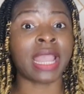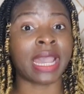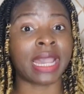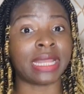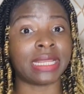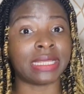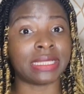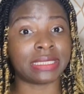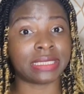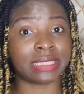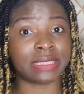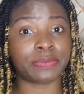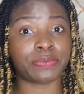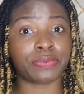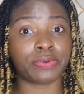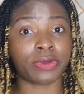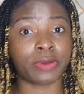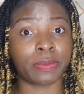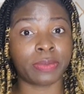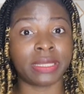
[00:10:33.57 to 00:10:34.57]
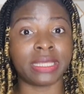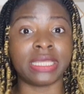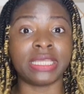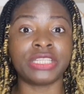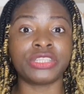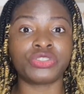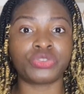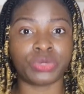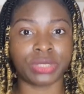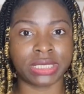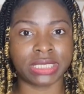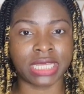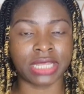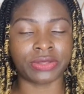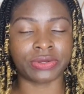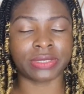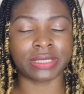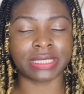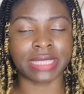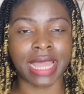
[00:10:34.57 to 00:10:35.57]
and it is properly
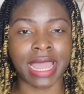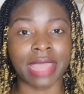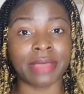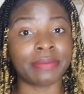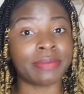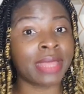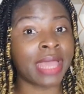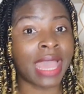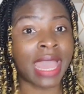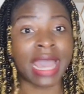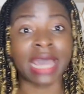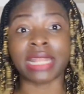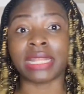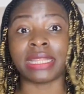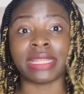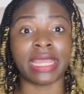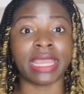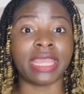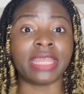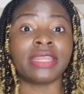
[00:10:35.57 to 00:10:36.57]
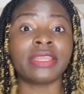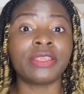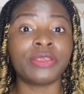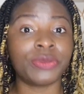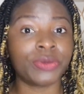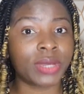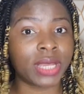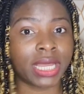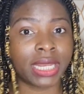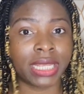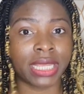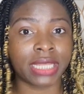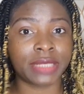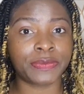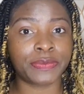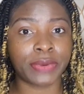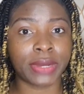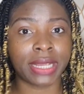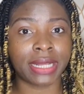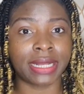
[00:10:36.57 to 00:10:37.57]
treated on time, and then you can
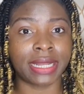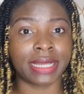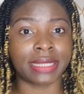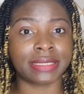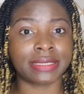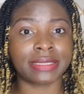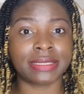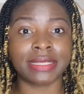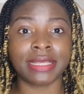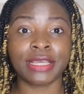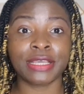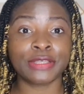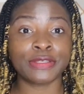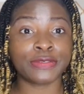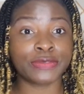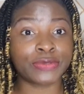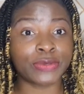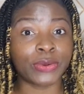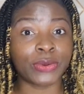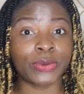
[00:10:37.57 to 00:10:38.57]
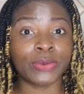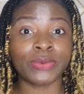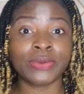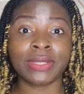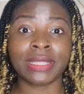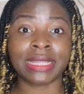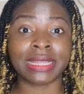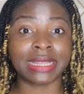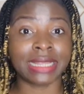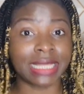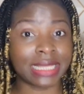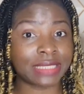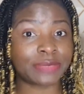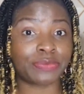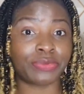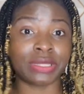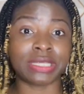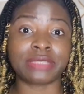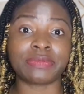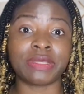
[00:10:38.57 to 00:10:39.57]
get pregnant. So this
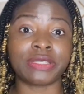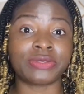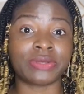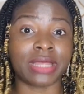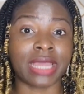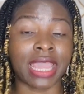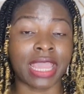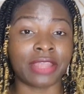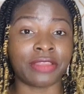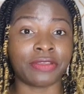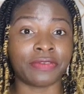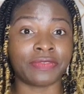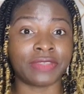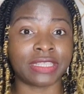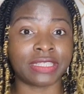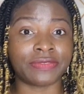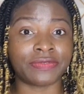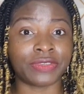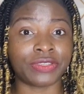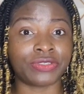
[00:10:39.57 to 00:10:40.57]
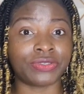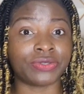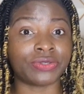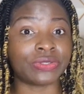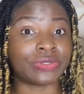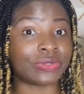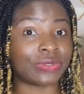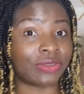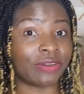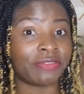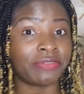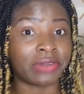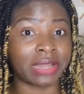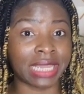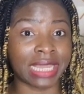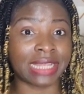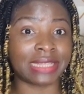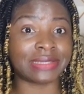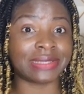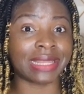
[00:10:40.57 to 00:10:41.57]
brings me to the end of this video. Do not
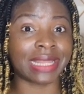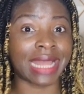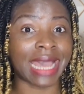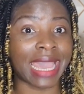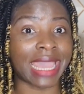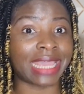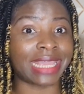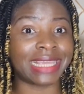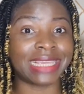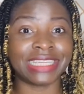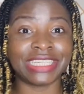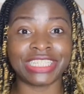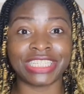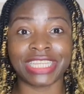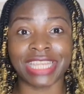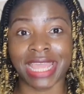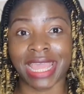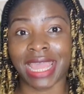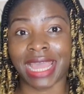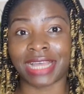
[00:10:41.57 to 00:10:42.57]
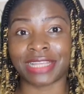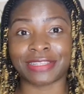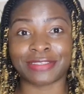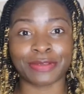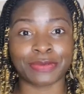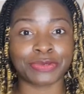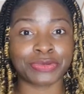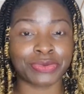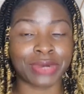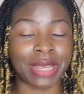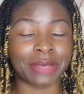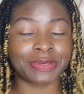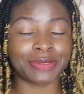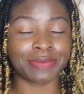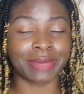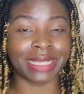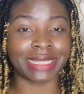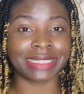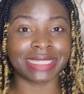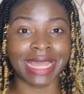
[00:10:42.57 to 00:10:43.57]
forget to like, share, and subscribe
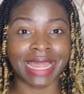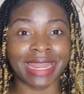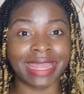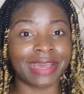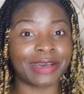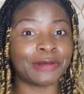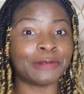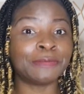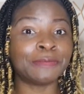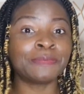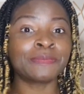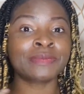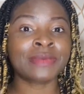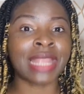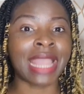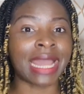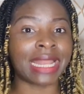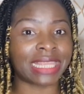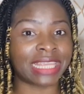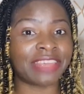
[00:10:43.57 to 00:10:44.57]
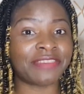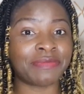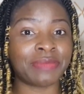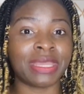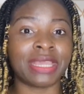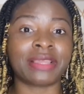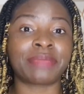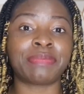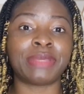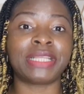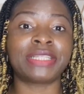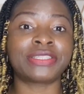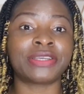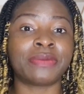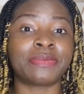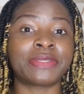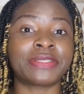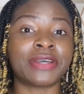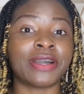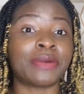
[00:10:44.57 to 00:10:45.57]
to my channel, and give me a big
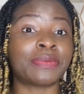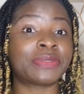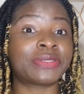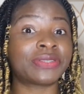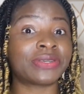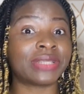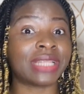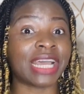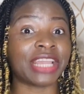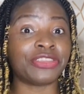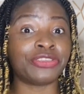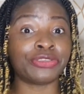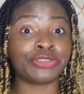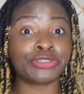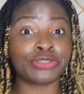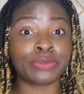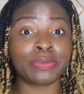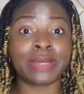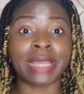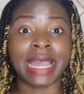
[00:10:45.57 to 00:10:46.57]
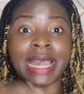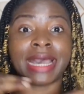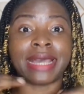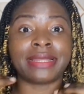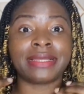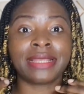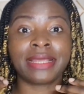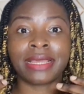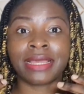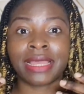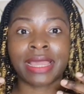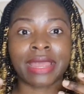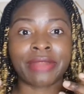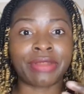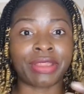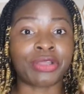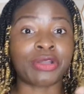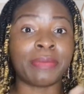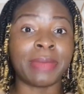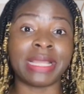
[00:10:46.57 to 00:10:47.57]
thumbs up so that YouTube can
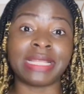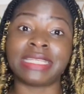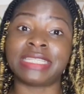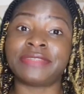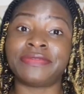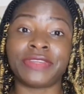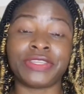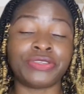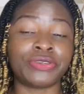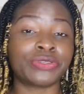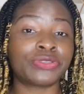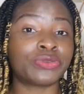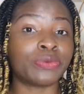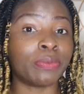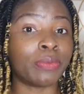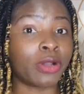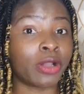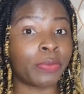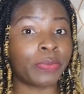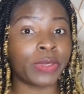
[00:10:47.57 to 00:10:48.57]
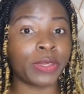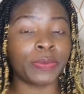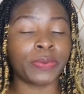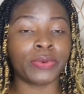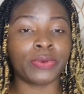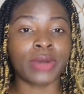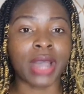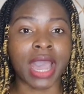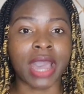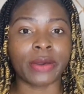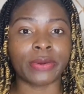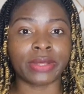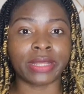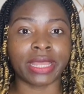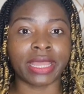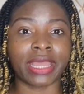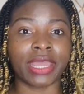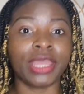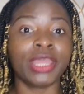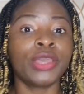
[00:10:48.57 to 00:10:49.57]
recommend this video to more people out
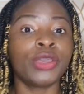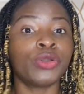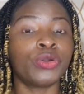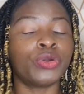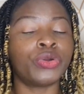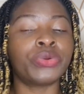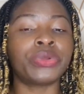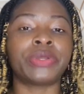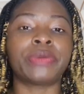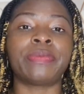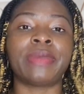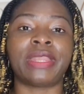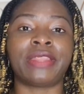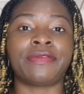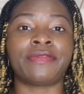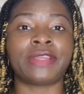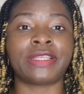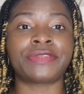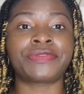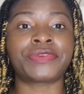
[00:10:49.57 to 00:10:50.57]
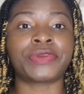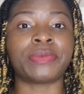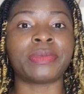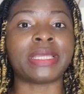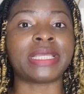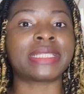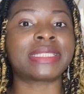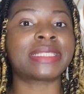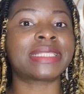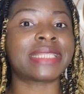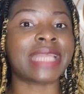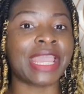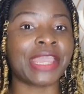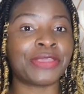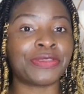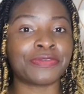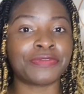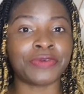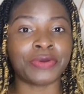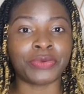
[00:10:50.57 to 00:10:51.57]
there who will benefit from it.
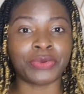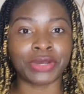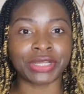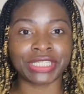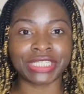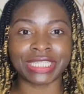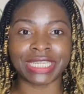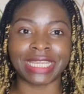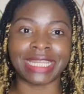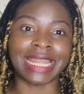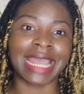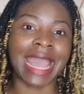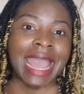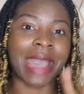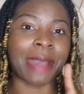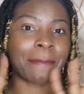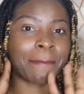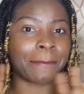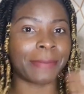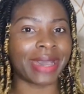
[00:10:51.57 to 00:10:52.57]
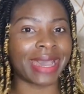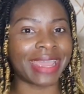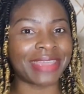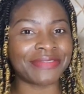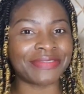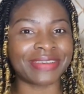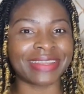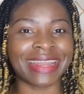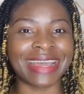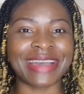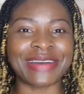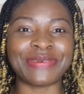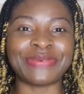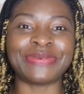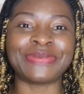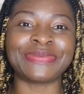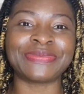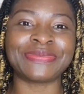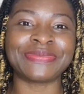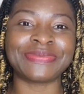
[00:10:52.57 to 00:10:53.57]
Thank you for watching, and bye for now.